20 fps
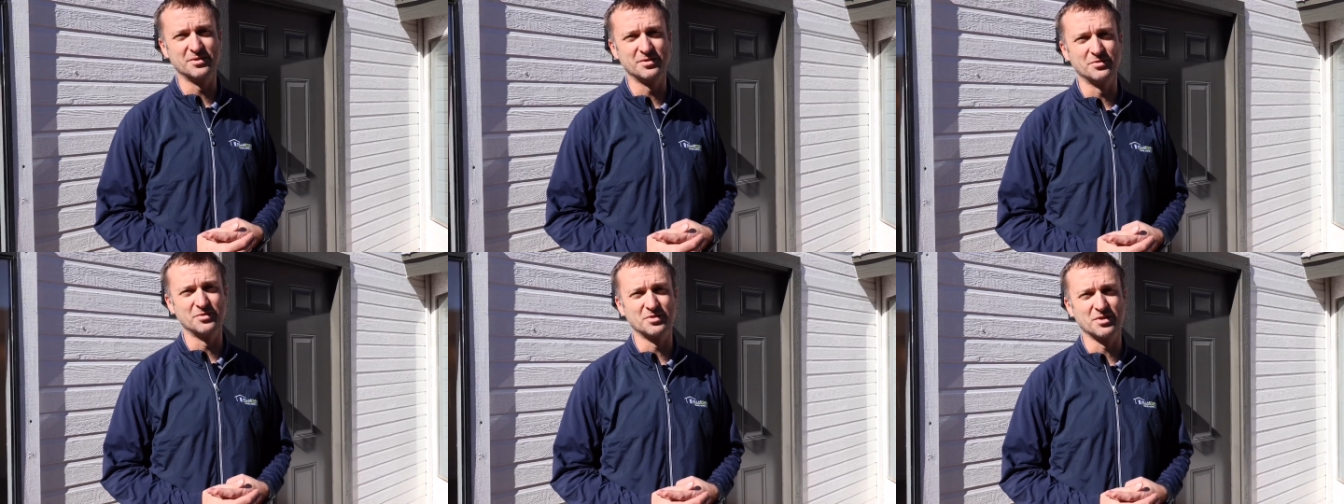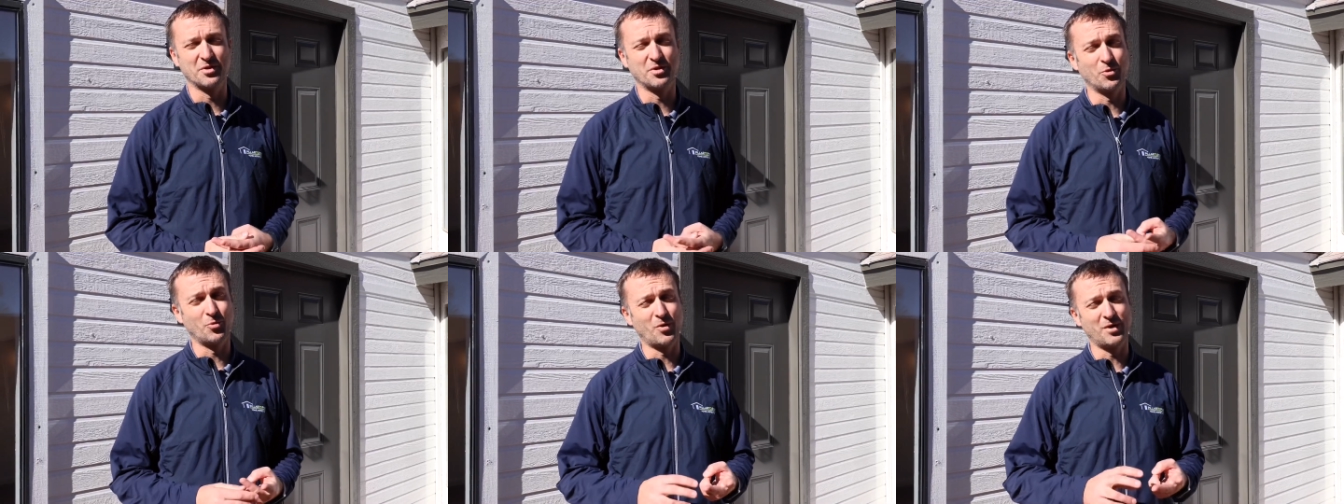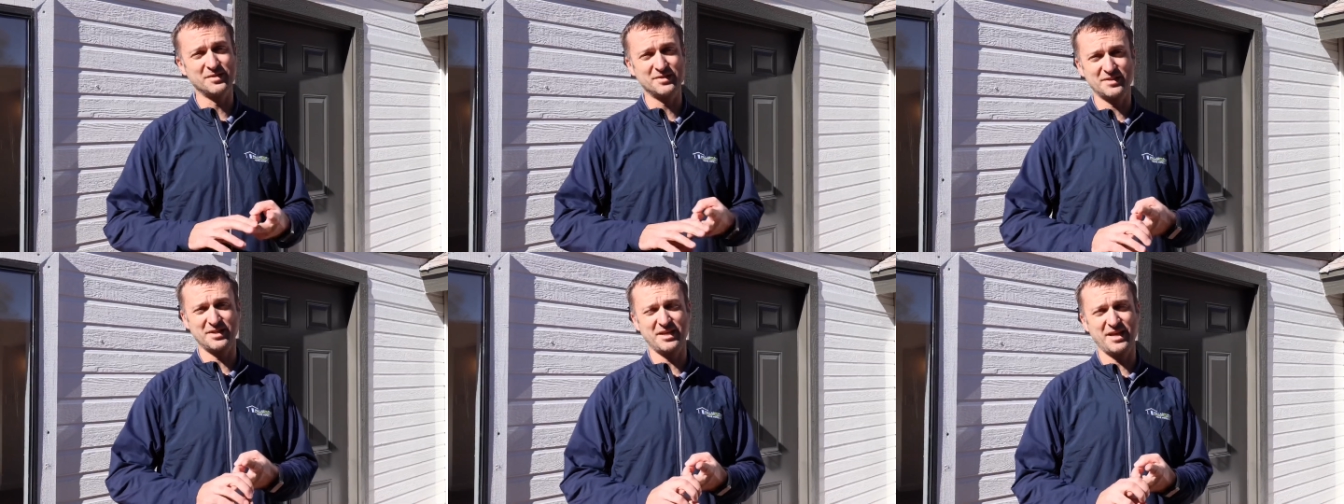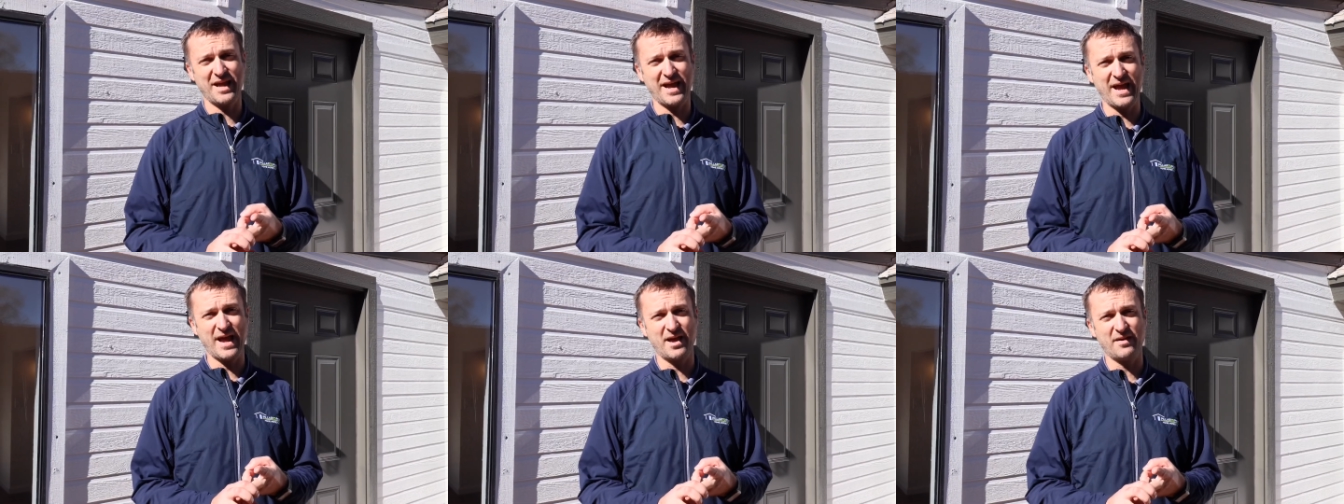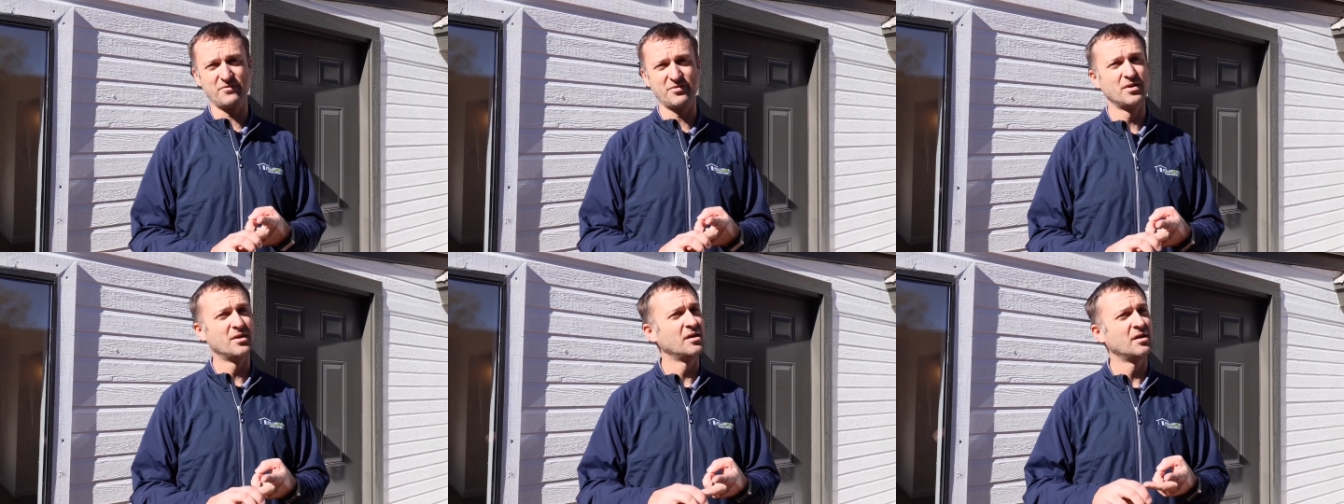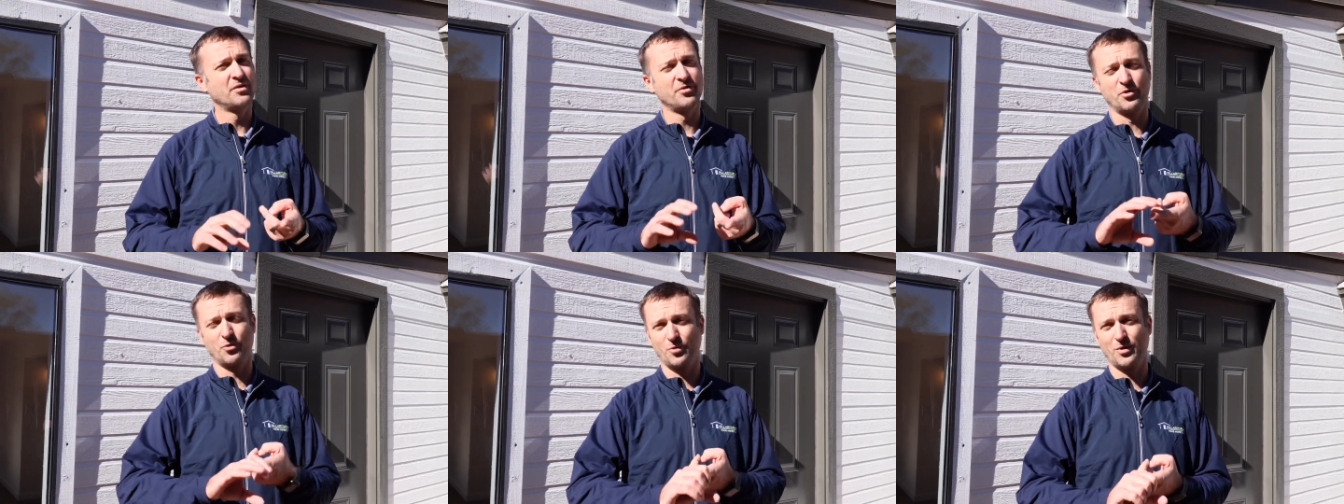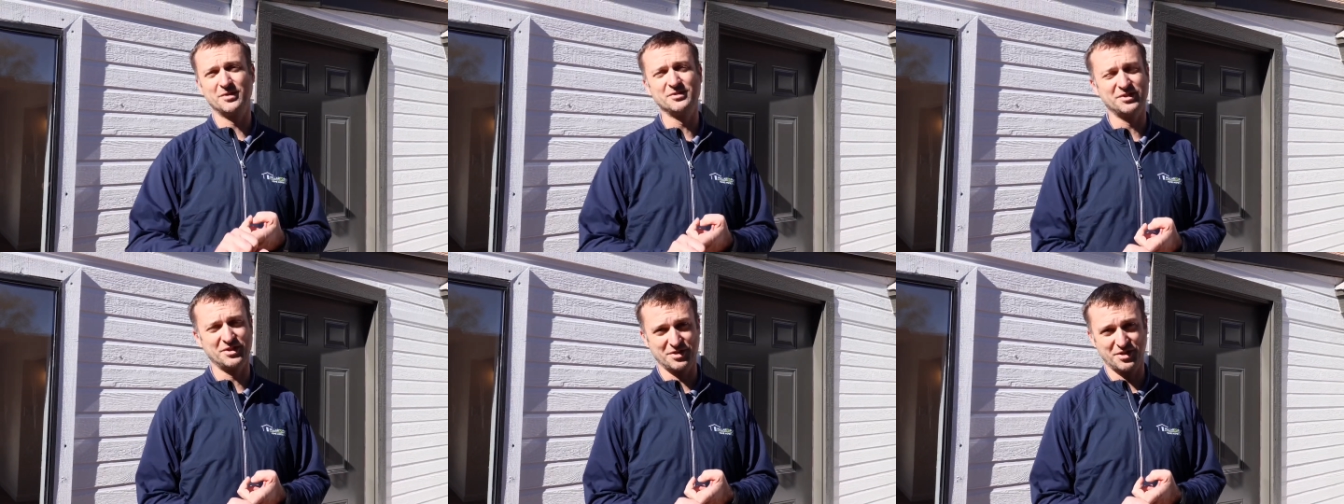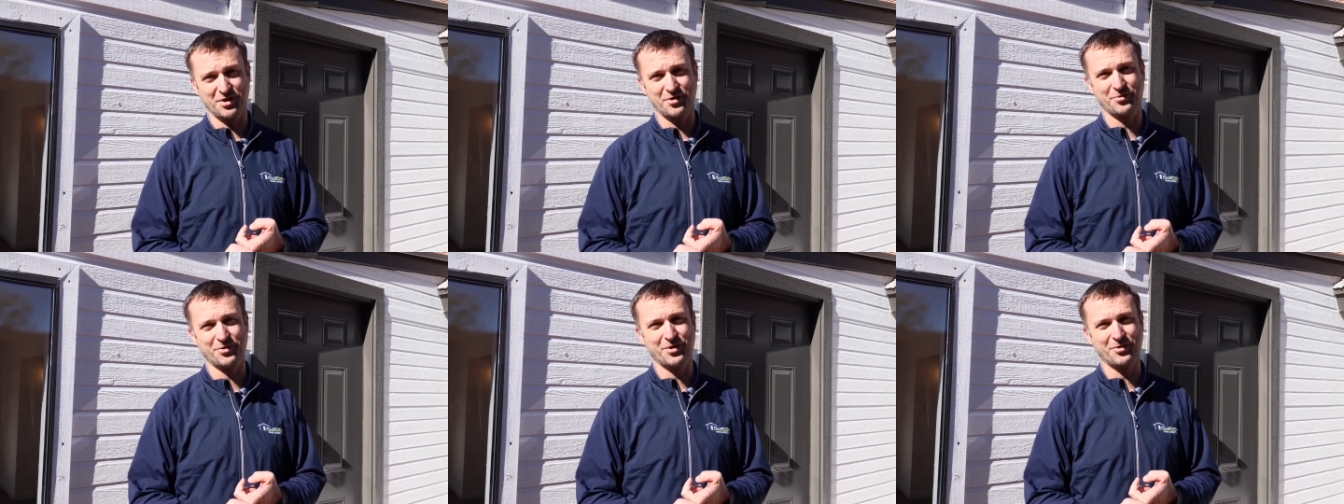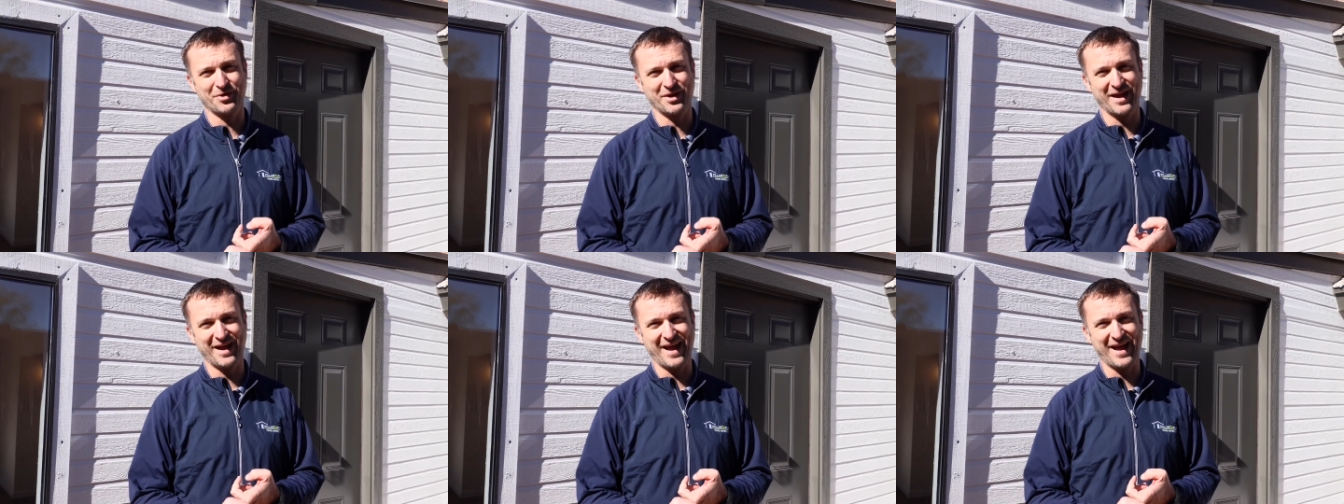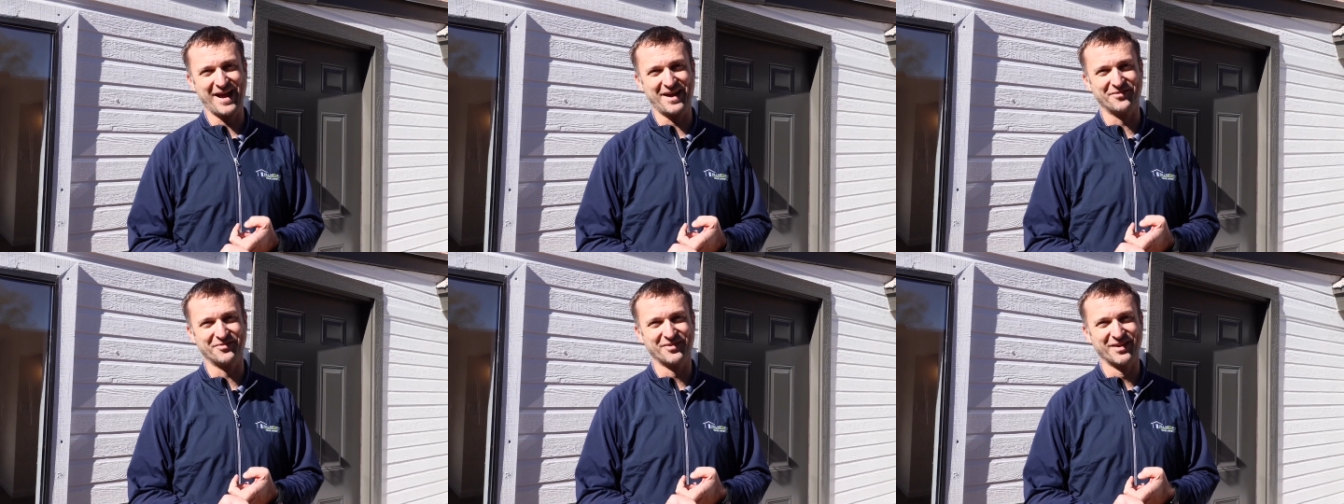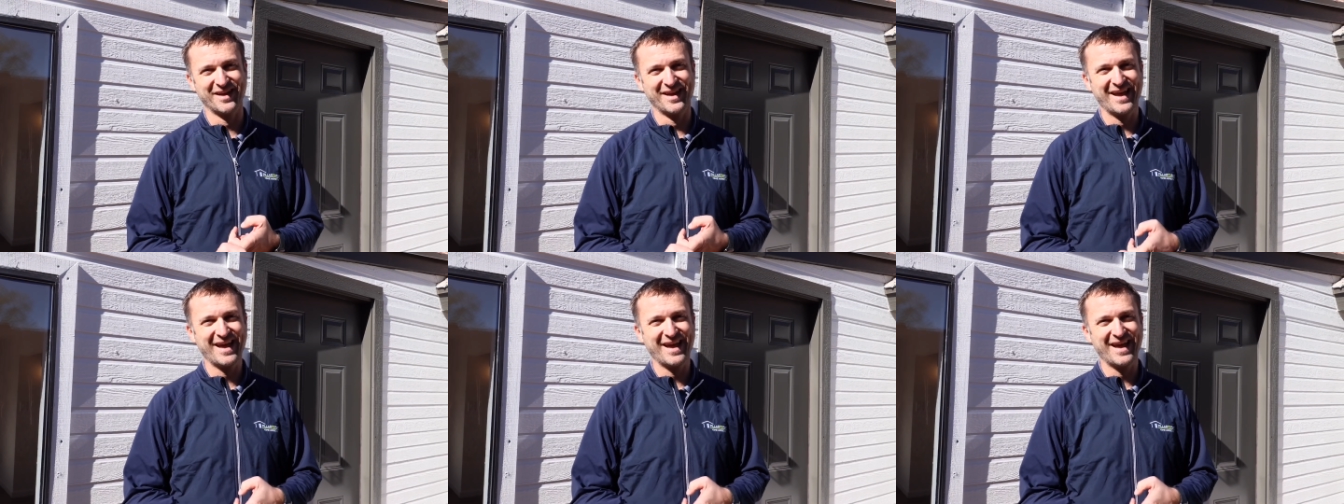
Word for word: in Tucson. The ones that you have, the ones you don't know you have.